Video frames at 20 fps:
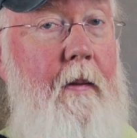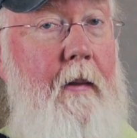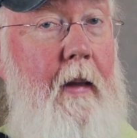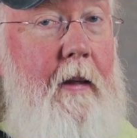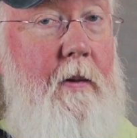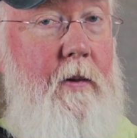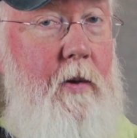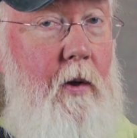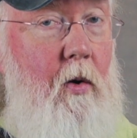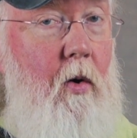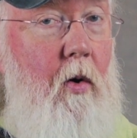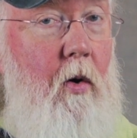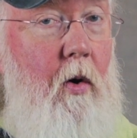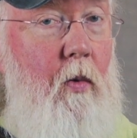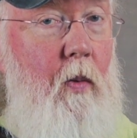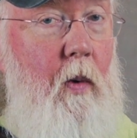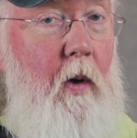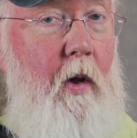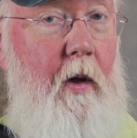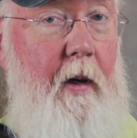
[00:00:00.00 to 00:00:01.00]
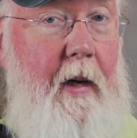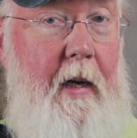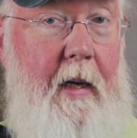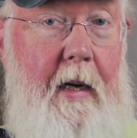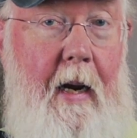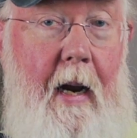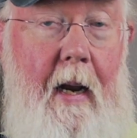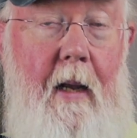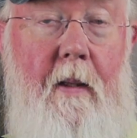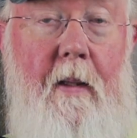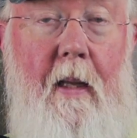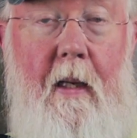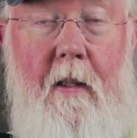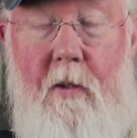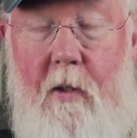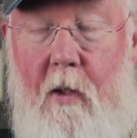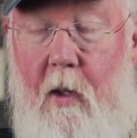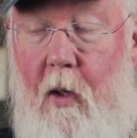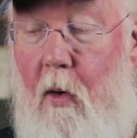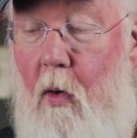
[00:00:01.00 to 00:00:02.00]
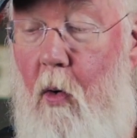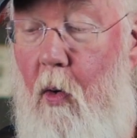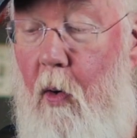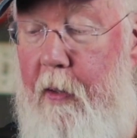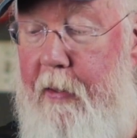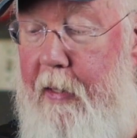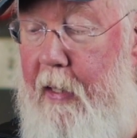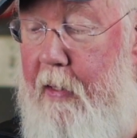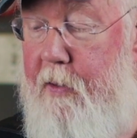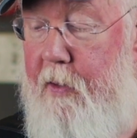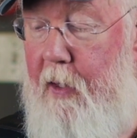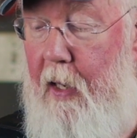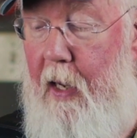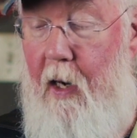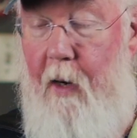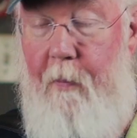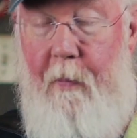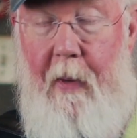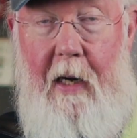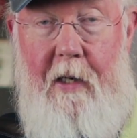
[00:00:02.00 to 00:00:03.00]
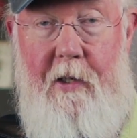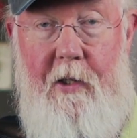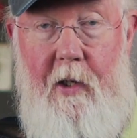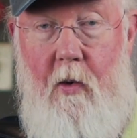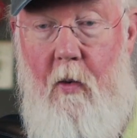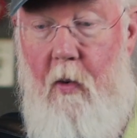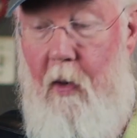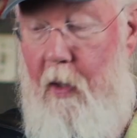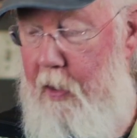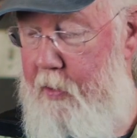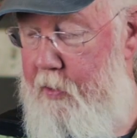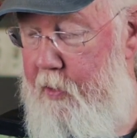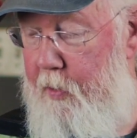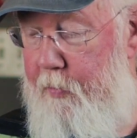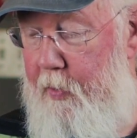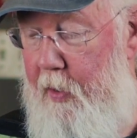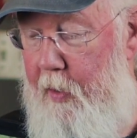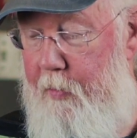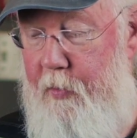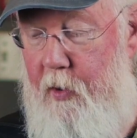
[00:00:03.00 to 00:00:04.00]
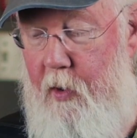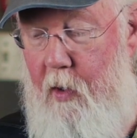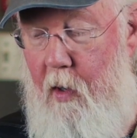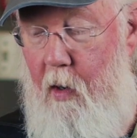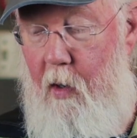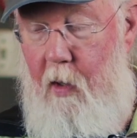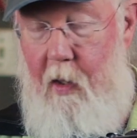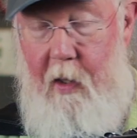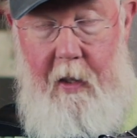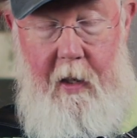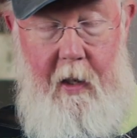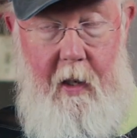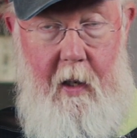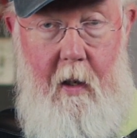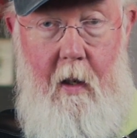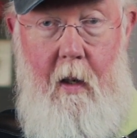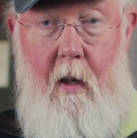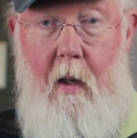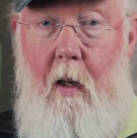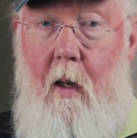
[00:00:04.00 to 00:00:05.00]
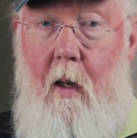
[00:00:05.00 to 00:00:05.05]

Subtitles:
that's the chord we're looking at. That's the chord, that's the kind of magic chord. I sometimes call it the